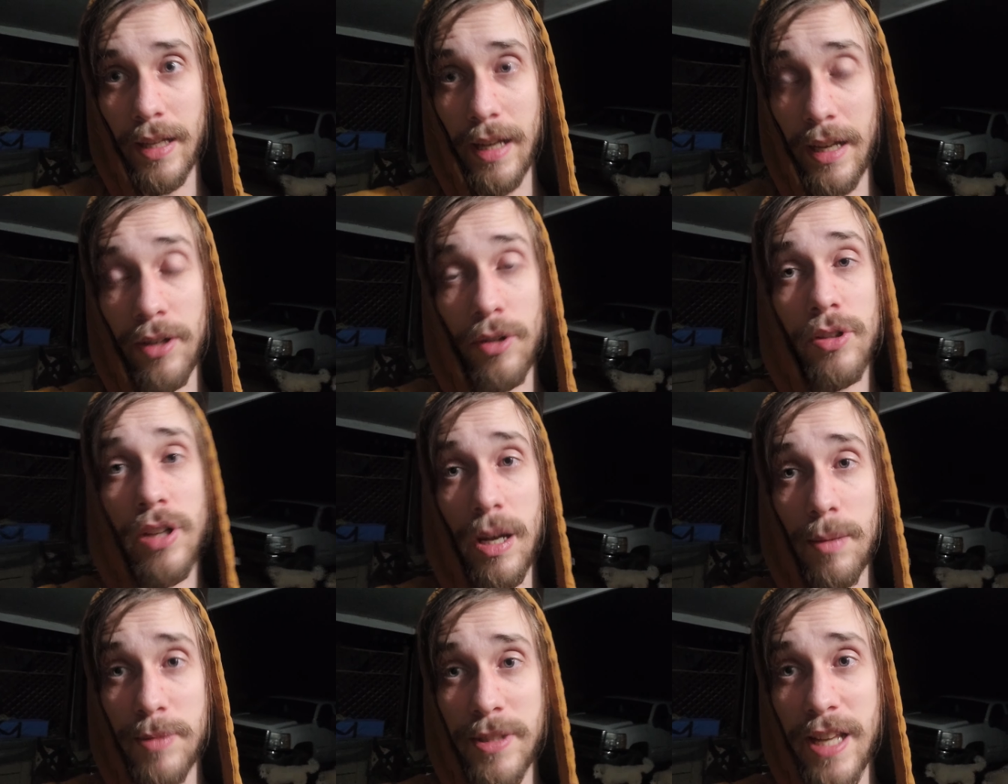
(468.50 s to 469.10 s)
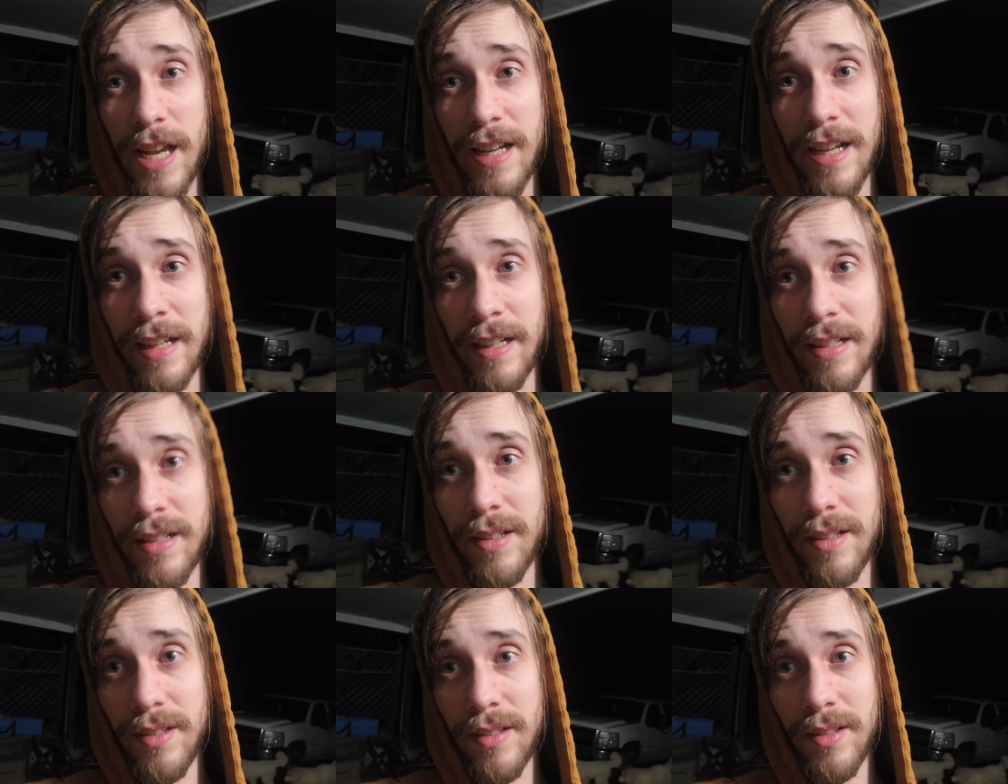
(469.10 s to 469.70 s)
It'll come second,
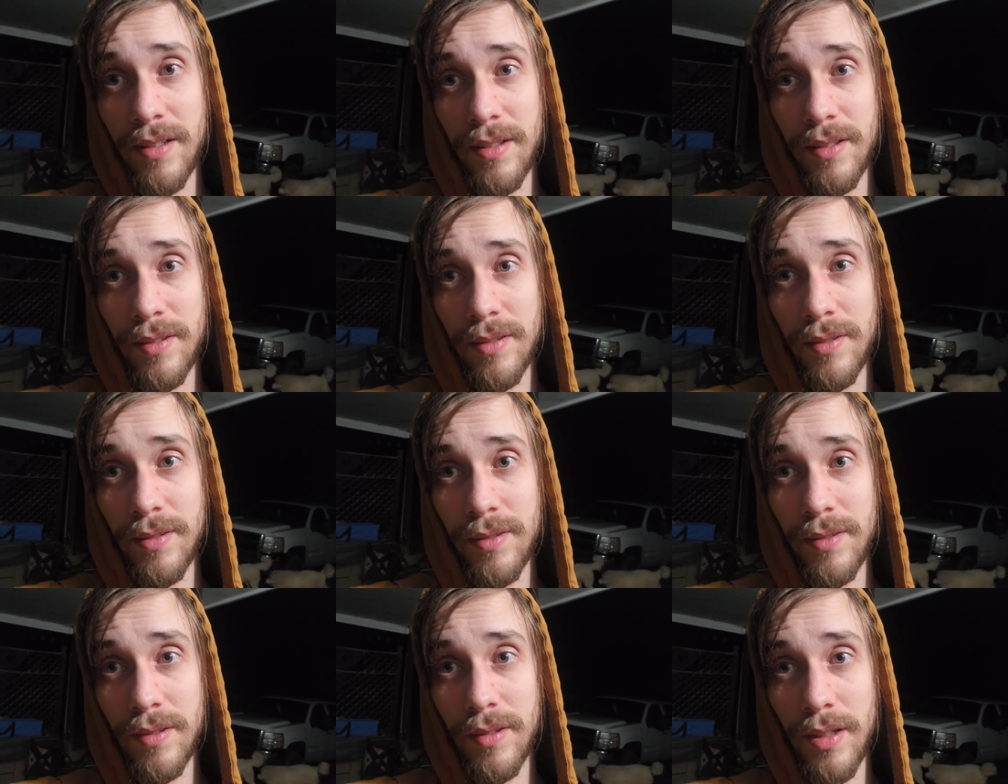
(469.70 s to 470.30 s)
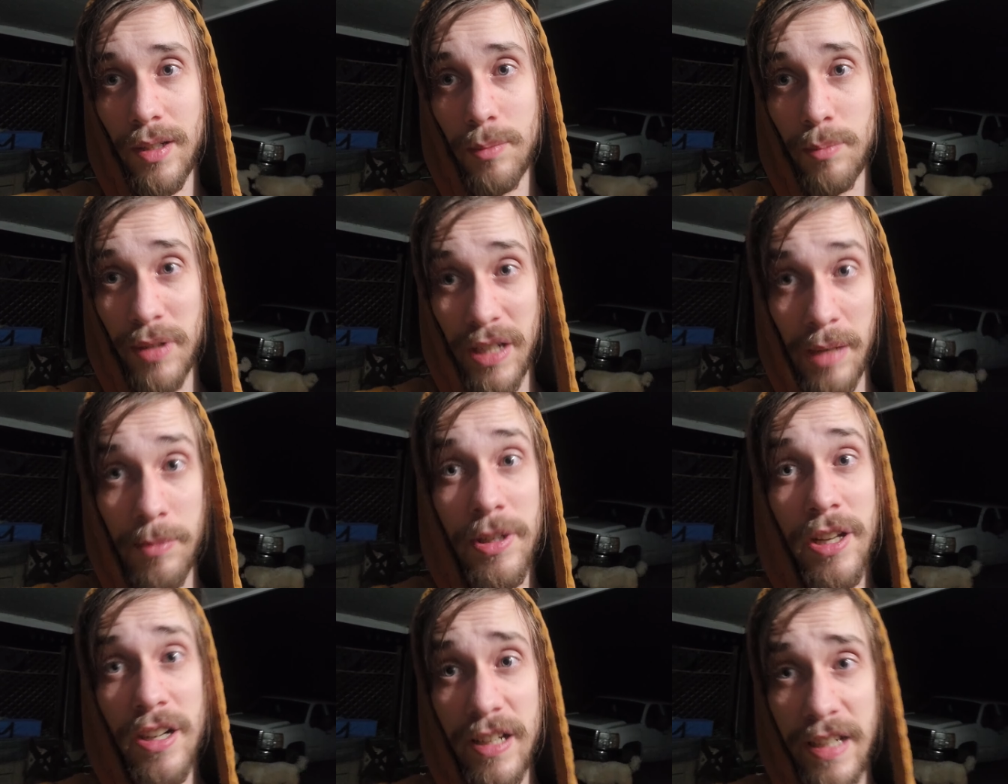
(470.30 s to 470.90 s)
but
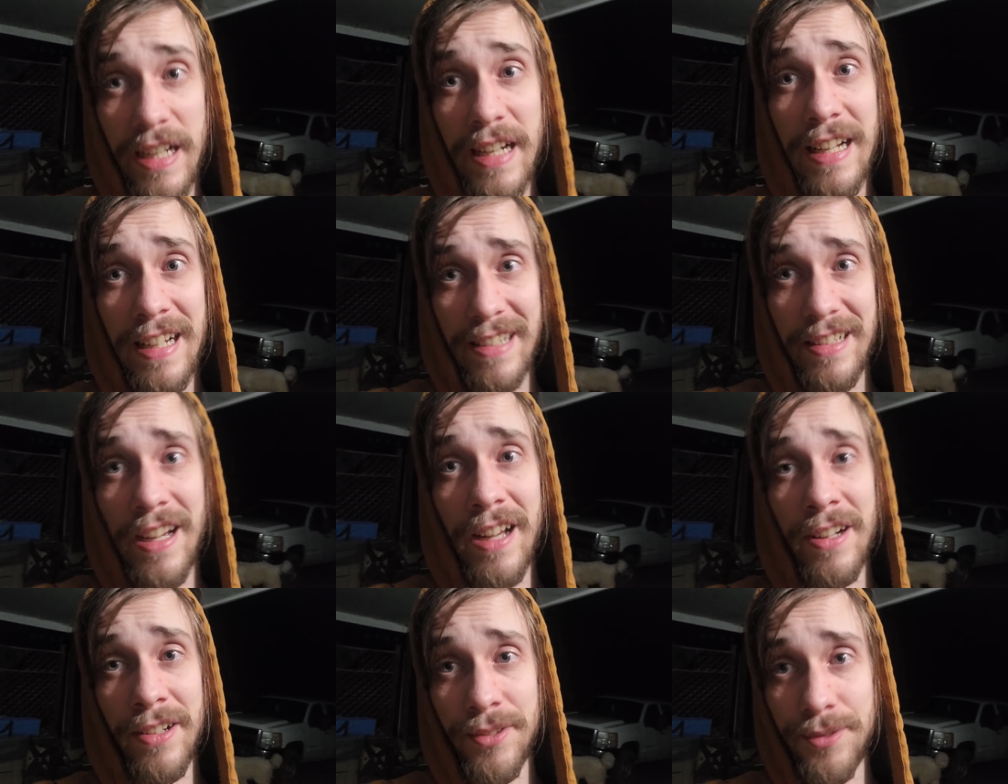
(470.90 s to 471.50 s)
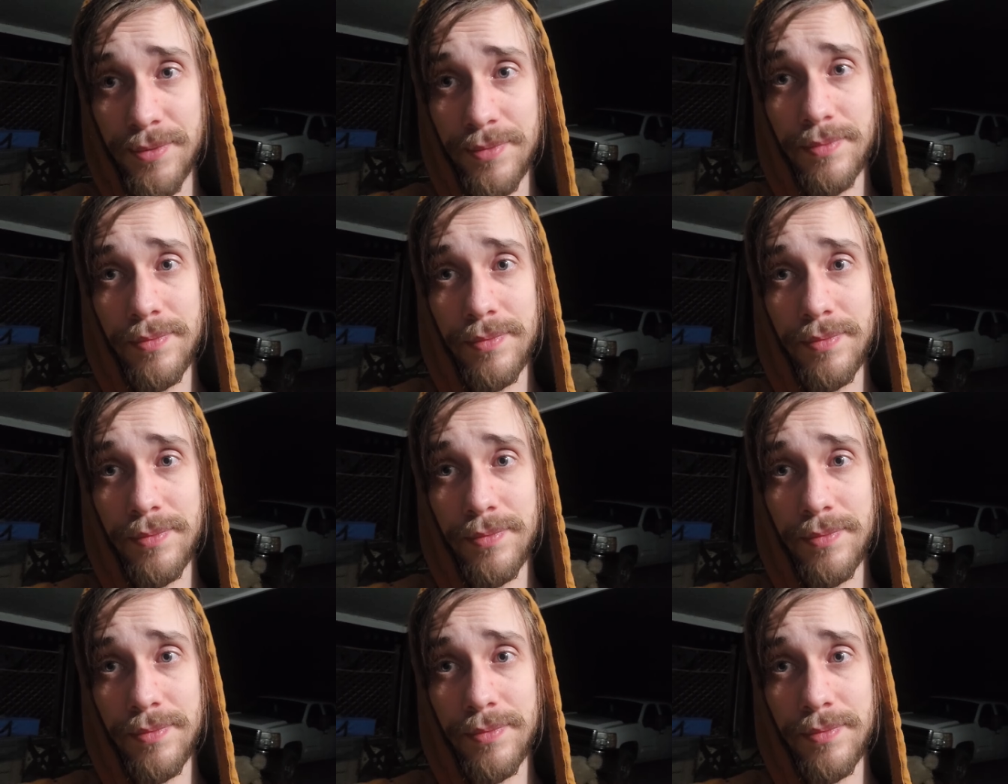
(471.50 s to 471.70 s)
I'm going to get it done.